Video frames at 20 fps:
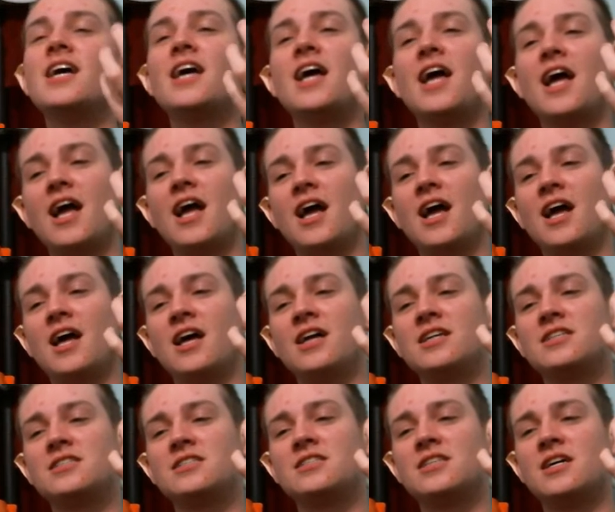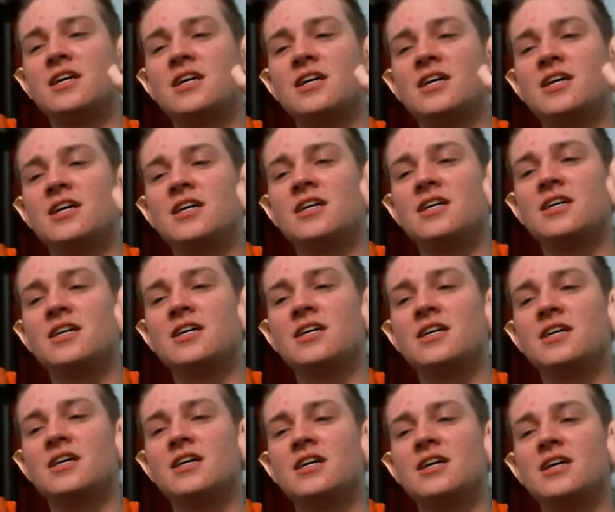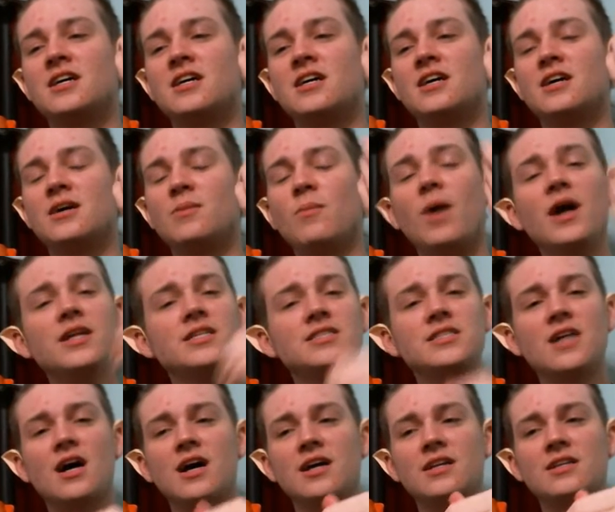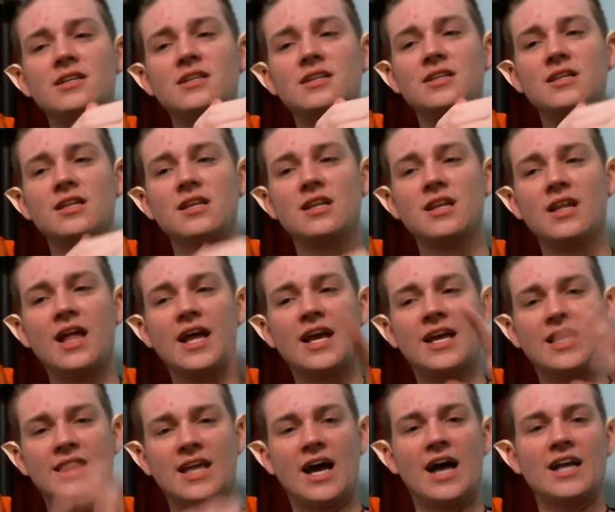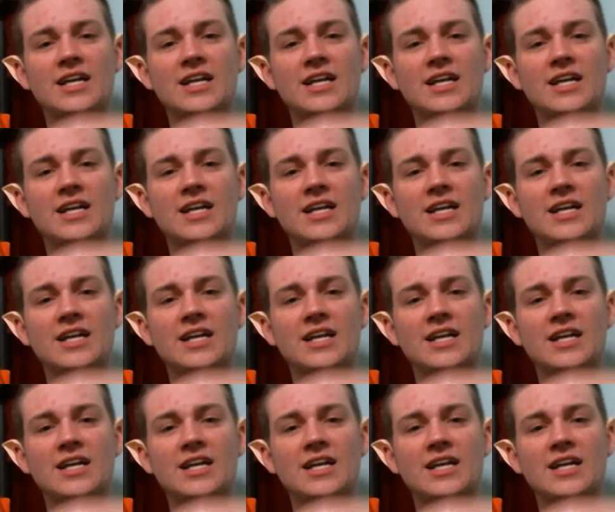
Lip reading: and mine is not like that.